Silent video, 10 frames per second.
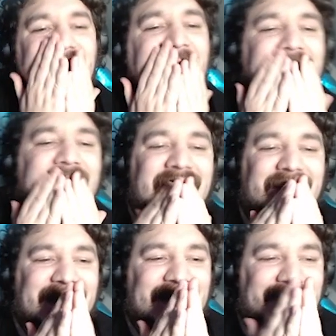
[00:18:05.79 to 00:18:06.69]
I feel like I'm
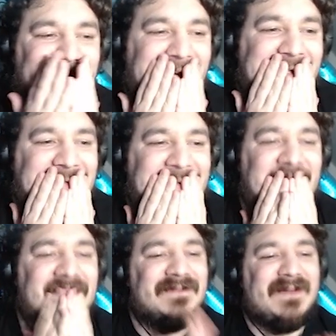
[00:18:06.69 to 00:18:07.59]
going to end up regretting this
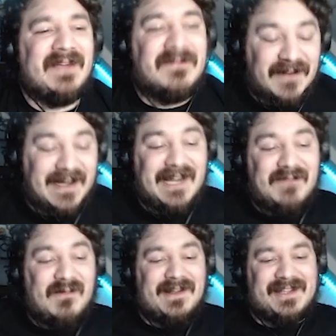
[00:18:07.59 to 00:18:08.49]
decision, but I really
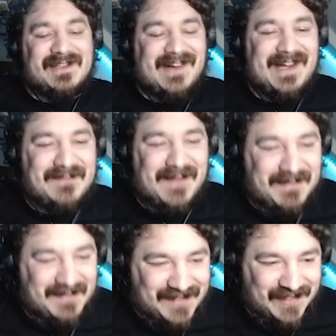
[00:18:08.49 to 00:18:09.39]
want a Tri
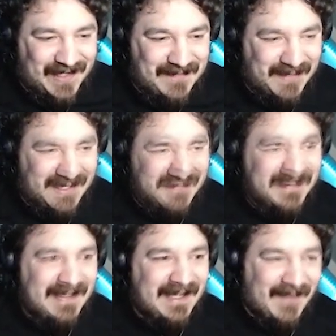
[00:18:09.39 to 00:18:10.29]
Beam, because Tri
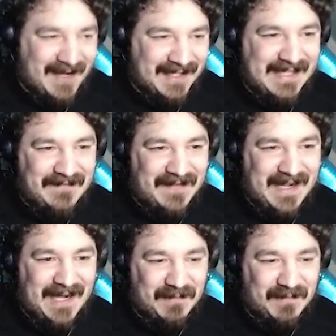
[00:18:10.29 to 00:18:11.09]
Beam, if I can level it up